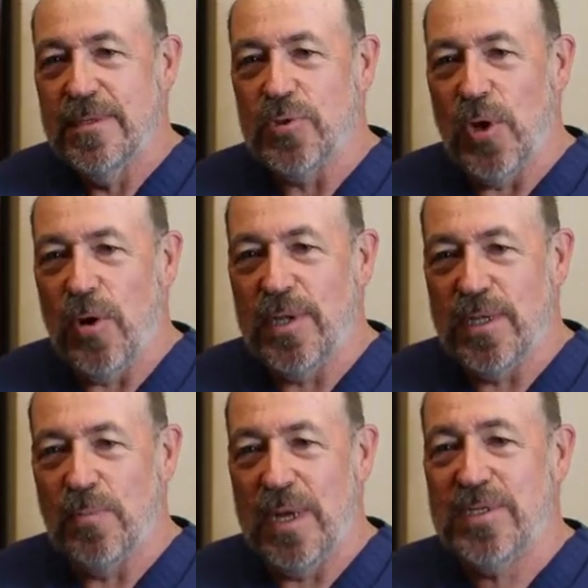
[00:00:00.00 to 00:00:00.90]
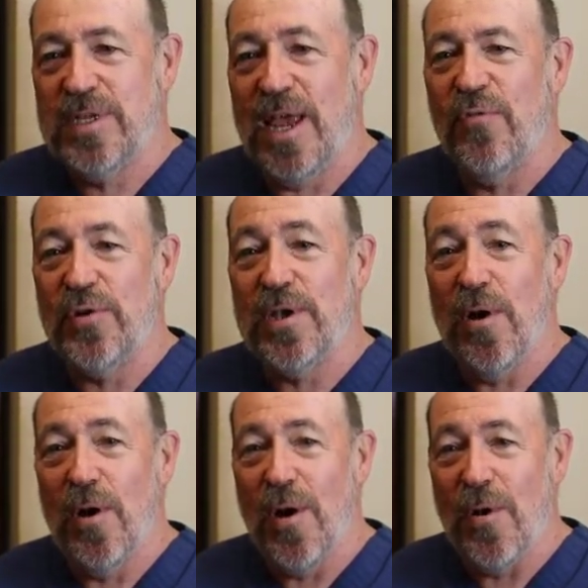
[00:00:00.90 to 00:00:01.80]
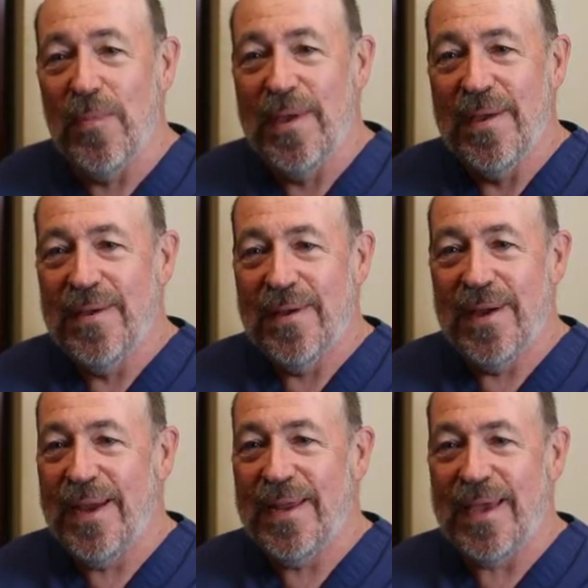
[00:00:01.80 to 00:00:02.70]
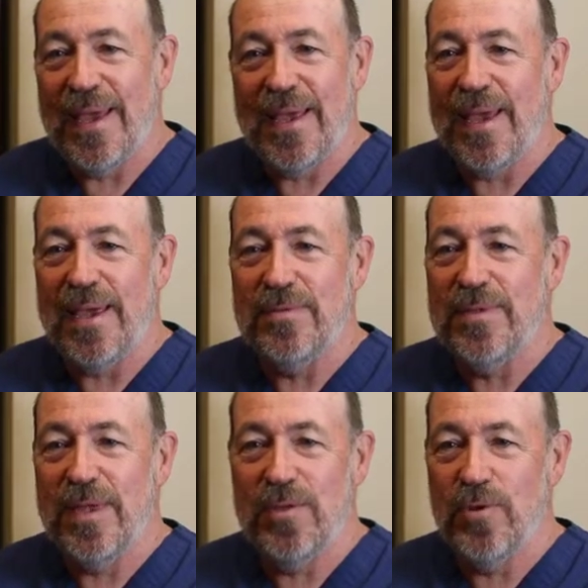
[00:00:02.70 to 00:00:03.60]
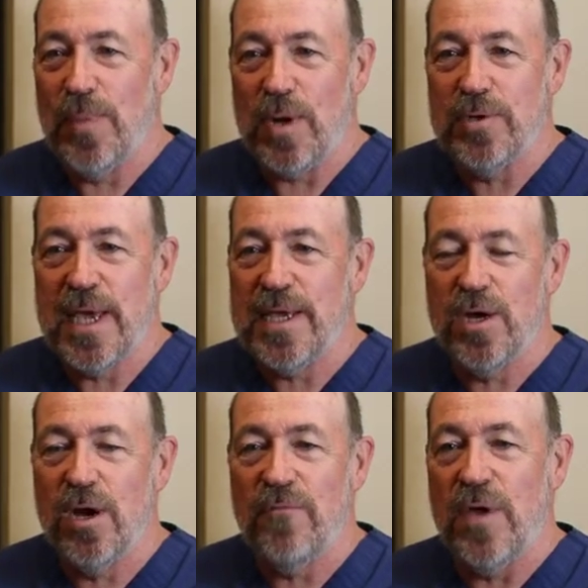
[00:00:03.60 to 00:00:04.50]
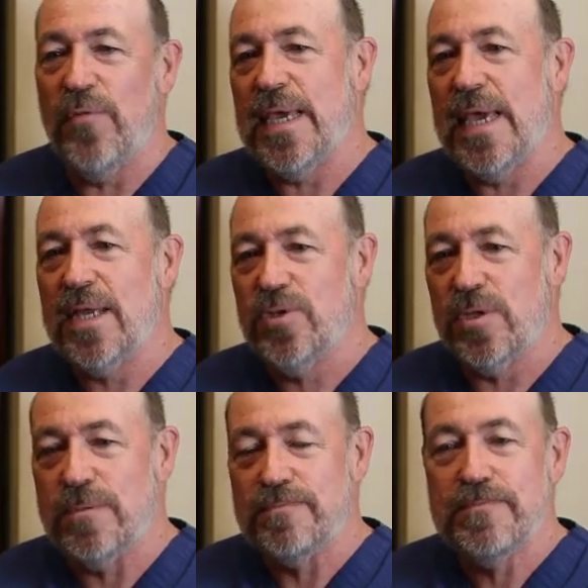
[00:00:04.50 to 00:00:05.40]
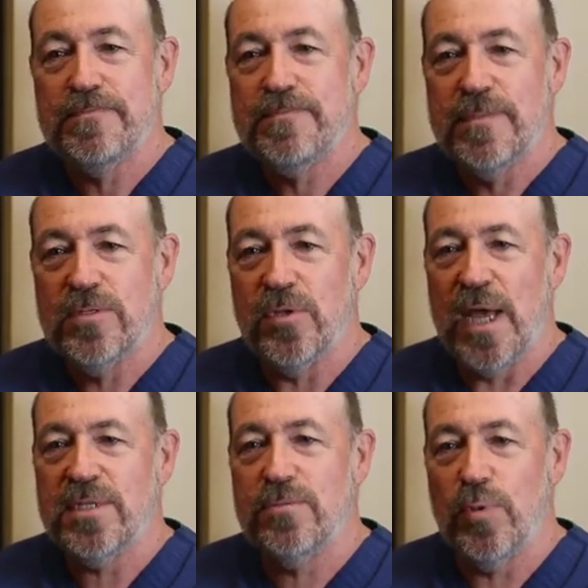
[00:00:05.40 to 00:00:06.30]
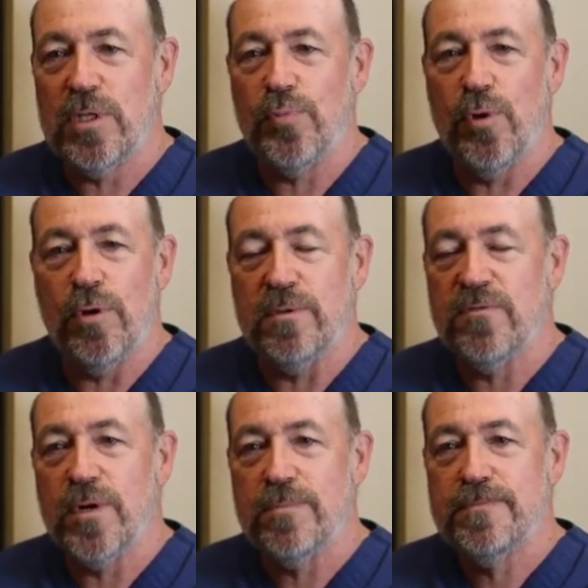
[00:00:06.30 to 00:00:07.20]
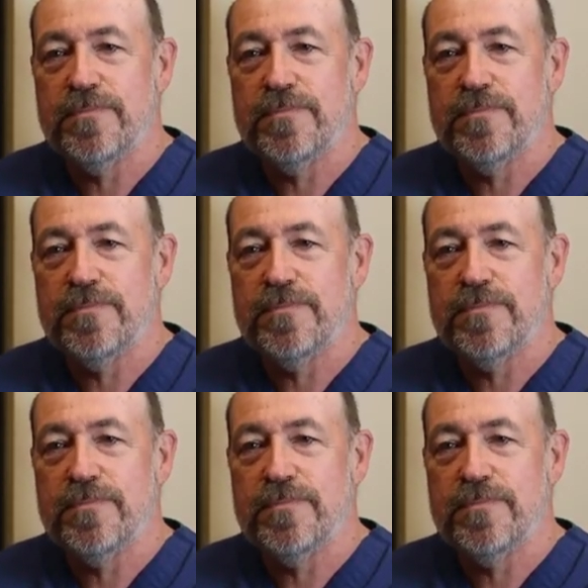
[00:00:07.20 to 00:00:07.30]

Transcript: So it's much safer to go home, and you're better taken care of if we can get you there. So that's what the program's for.